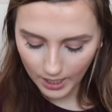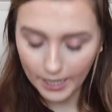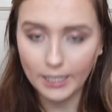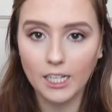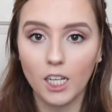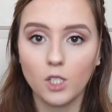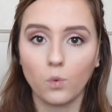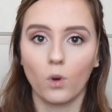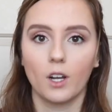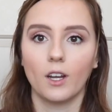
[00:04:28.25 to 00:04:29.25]
and
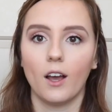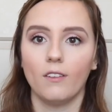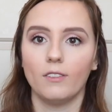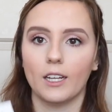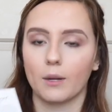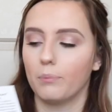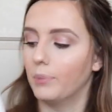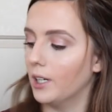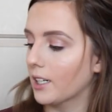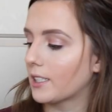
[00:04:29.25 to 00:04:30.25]
each one of their
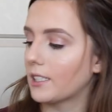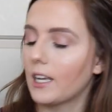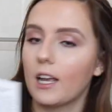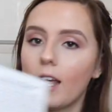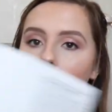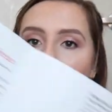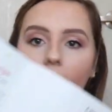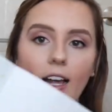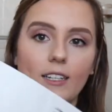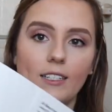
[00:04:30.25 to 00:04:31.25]
books
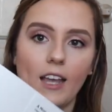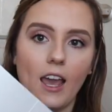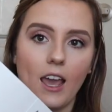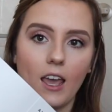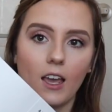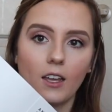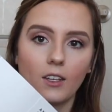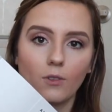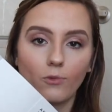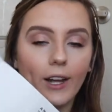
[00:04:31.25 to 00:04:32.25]
has a
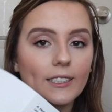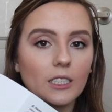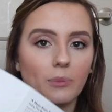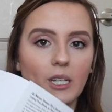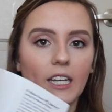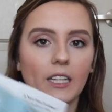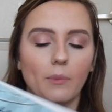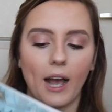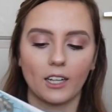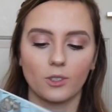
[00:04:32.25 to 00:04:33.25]
recipe in
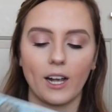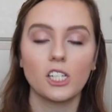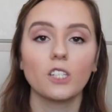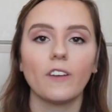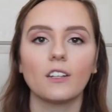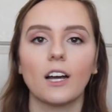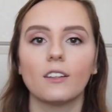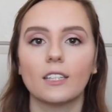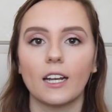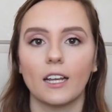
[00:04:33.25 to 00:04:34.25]
the back. So I actually found
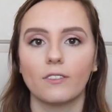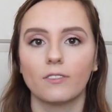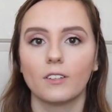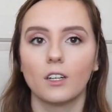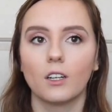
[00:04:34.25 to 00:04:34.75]
out that if